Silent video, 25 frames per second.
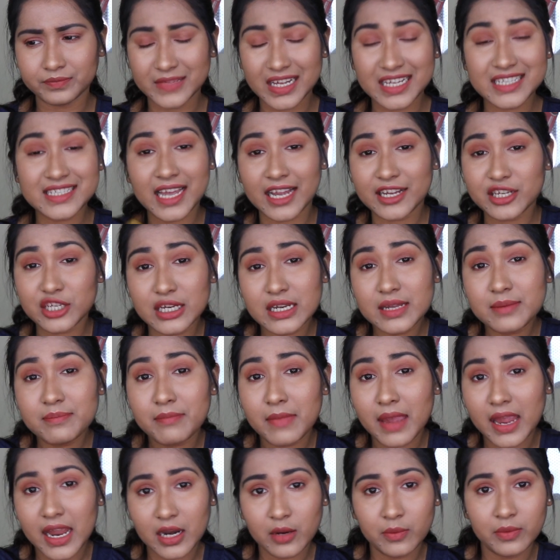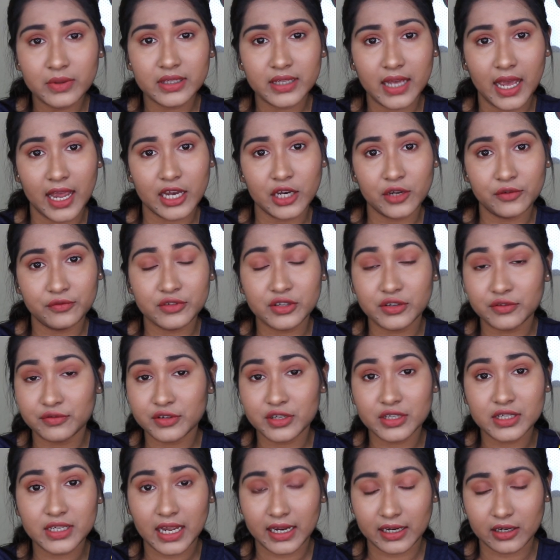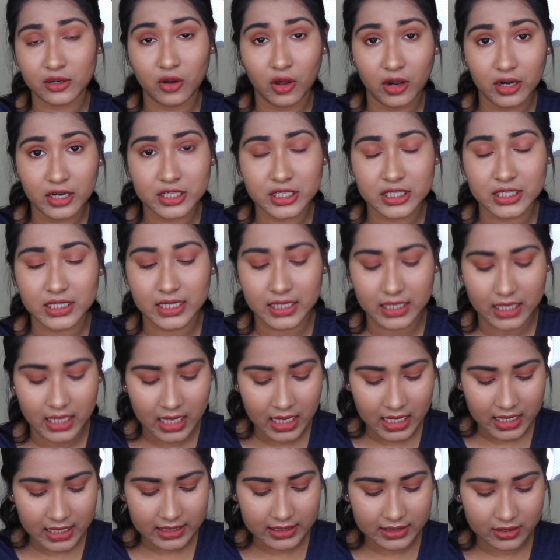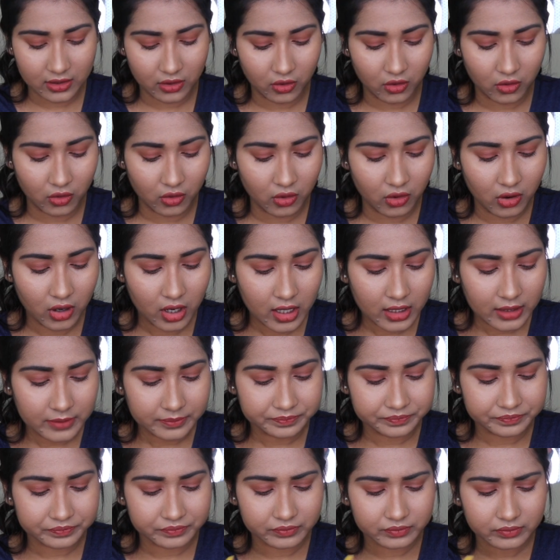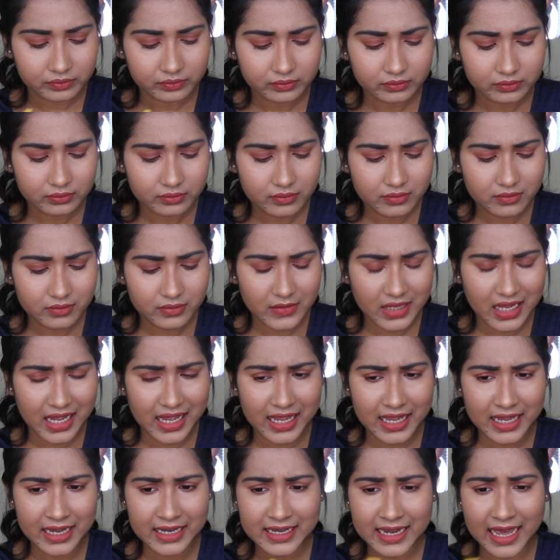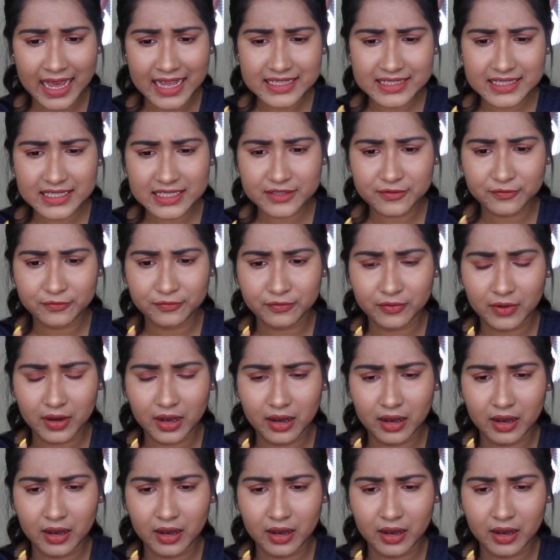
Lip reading: it's actually made with kind of different technology. So it has this